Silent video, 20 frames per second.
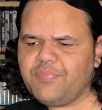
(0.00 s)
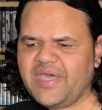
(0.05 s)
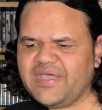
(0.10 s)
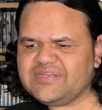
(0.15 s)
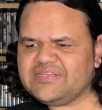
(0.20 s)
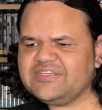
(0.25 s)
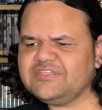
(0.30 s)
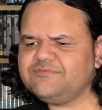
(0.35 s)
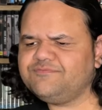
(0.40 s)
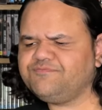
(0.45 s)

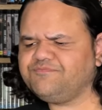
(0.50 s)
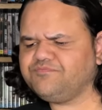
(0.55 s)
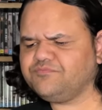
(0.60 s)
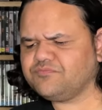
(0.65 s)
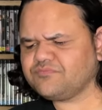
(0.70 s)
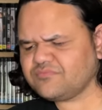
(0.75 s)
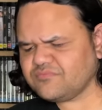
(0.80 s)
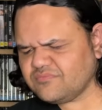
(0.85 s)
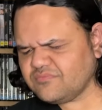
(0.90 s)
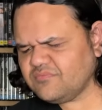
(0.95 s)
But
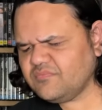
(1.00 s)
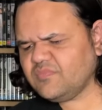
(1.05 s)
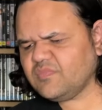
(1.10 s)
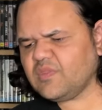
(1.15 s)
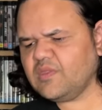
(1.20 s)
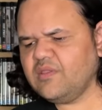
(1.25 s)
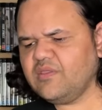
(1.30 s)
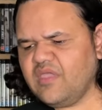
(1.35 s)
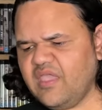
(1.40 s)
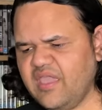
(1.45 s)

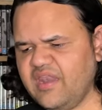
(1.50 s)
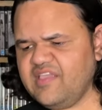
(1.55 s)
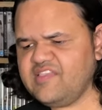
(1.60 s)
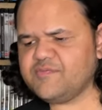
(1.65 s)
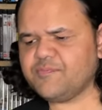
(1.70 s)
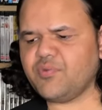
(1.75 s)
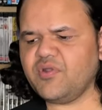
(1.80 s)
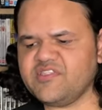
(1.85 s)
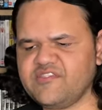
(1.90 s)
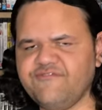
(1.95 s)
it
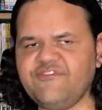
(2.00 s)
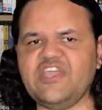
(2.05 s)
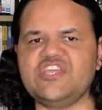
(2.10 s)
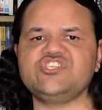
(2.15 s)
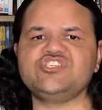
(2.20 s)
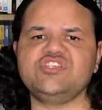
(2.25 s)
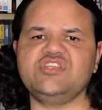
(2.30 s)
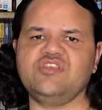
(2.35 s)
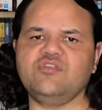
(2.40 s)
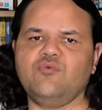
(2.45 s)
is
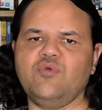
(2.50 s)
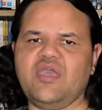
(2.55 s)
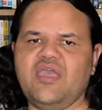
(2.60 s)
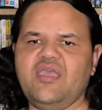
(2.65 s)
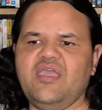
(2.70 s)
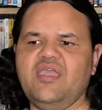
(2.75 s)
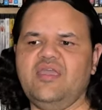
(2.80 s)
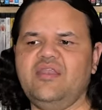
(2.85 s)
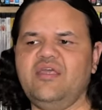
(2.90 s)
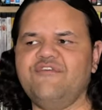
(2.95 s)
preservation in a
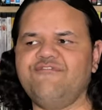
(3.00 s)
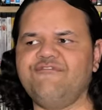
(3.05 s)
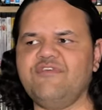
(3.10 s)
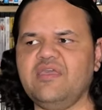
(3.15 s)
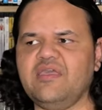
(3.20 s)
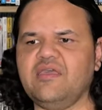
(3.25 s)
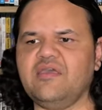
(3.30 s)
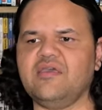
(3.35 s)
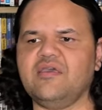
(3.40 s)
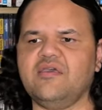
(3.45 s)
way. And I
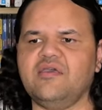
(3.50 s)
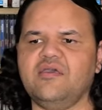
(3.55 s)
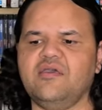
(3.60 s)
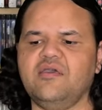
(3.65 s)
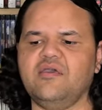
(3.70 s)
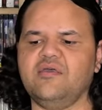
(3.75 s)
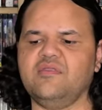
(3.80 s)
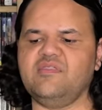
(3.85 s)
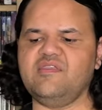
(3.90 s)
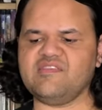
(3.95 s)
think
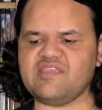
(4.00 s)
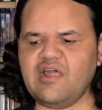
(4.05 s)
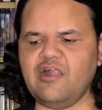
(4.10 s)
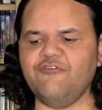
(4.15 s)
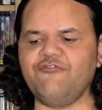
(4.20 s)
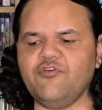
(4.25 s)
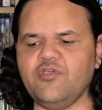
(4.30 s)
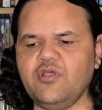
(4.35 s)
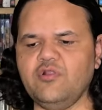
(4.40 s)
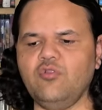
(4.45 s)
this
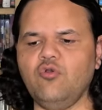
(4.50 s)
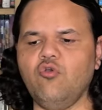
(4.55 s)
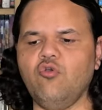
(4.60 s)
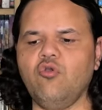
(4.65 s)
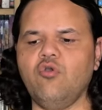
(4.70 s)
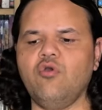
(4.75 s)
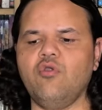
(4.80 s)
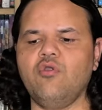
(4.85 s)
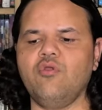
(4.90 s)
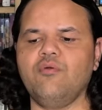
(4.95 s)
California
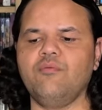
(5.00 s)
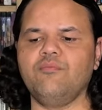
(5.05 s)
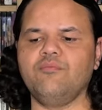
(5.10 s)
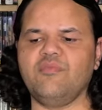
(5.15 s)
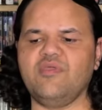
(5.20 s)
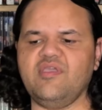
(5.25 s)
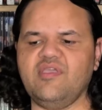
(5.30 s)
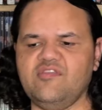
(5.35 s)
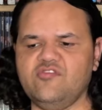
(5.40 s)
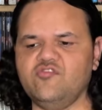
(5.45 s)
law
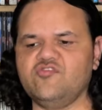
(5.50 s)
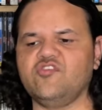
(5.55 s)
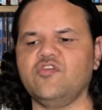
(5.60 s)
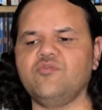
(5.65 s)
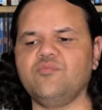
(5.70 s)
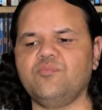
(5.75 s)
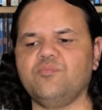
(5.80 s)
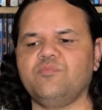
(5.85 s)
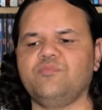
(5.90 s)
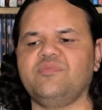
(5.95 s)
is
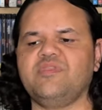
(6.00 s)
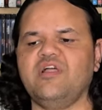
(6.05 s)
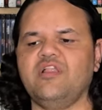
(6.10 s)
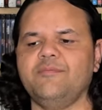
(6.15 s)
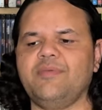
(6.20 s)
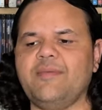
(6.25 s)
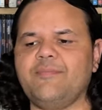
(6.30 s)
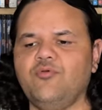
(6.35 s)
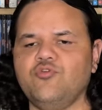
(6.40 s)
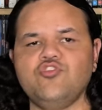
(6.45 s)
also
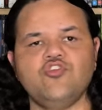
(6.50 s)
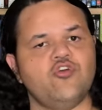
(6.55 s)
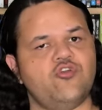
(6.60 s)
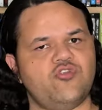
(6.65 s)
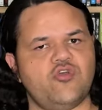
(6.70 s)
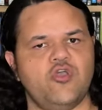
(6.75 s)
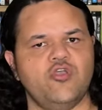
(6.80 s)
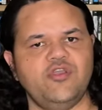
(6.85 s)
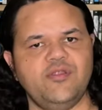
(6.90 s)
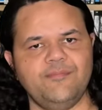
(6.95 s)
telling people you
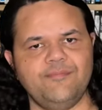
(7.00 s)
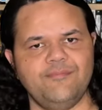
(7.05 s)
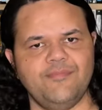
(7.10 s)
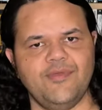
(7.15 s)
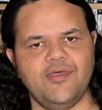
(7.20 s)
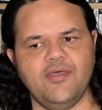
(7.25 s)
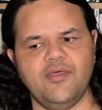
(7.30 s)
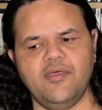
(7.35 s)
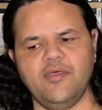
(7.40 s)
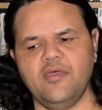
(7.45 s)
don't own them.
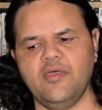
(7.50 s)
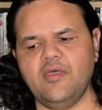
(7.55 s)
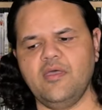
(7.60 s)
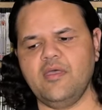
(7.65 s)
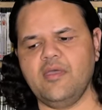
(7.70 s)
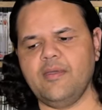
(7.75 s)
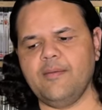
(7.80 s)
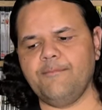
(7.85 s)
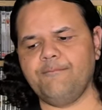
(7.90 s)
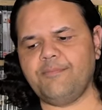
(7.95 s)

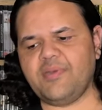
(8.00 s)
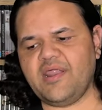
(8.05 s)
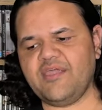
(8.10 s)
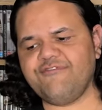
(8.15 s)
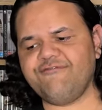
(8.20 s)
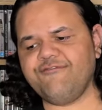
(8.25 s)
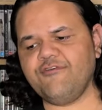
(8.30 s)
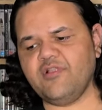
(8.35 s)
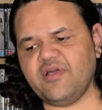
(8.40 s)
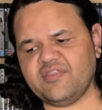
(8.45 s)
But
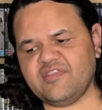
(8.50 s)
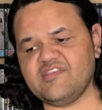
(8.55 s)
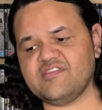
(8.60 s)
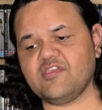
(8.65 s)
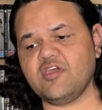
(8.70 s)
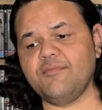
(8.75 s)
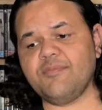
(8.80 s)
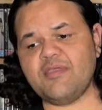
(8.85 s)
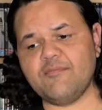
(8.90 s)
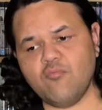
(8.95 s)
I feel like
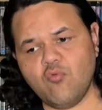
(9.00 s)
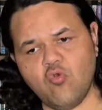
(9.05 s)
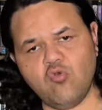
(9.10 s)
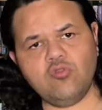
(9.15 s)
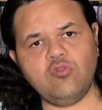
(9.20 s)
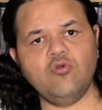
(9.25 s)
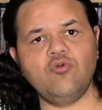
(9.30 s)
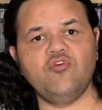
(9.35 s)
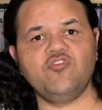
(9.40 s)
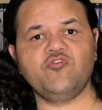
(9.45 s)
there's going to be
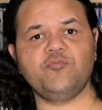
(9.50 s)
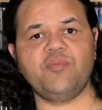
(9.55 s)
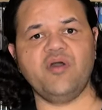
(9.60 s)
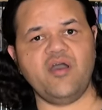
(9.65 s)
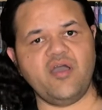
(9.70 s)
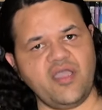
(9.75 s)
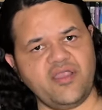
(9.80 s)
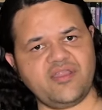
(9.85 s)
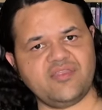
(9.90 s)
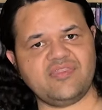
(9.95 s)
more laws
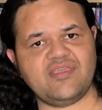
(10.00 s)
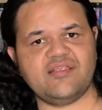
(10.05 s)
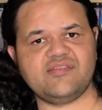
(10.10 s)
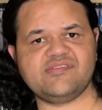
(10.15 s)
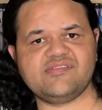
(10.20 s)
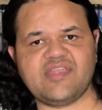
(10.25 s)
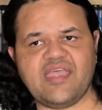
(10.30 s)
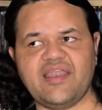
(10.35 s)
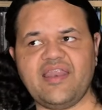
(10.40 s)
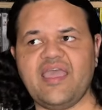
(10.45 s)
behind it
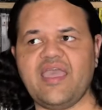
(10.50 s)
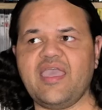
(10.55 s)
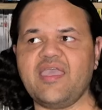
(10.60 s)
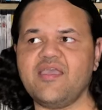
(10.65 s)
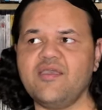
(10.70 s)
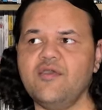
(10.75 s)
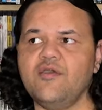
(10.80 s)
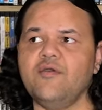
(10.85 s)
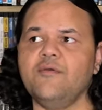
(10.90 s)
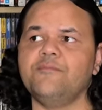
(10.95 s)
that state,
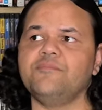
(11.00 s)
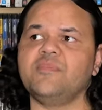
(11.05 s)
hey,